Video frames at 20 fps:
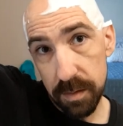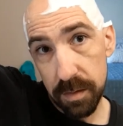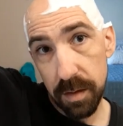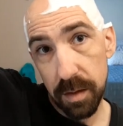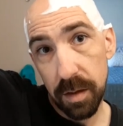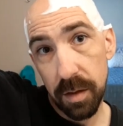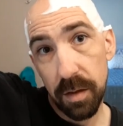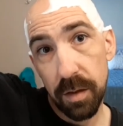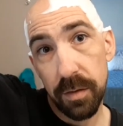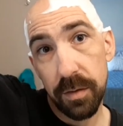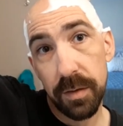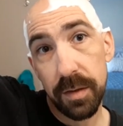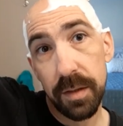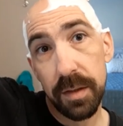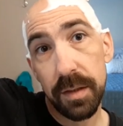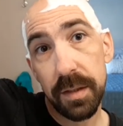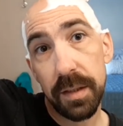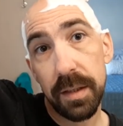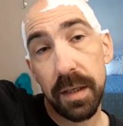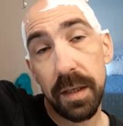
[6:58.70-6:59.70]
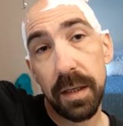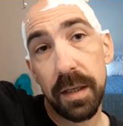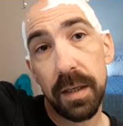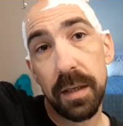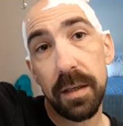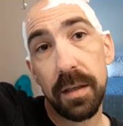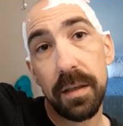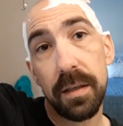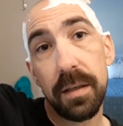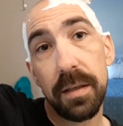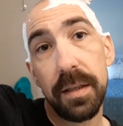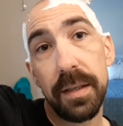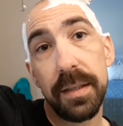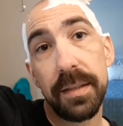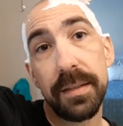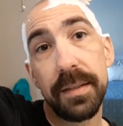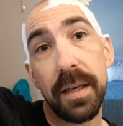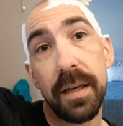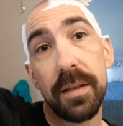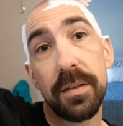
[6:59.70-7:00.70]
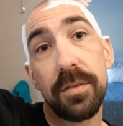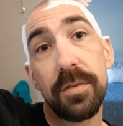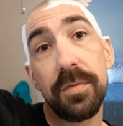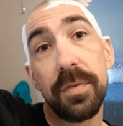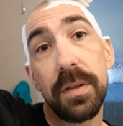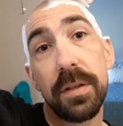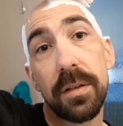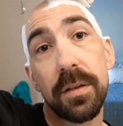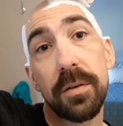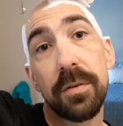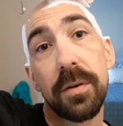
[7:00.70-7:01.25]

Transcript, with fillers: So the uh, it does feel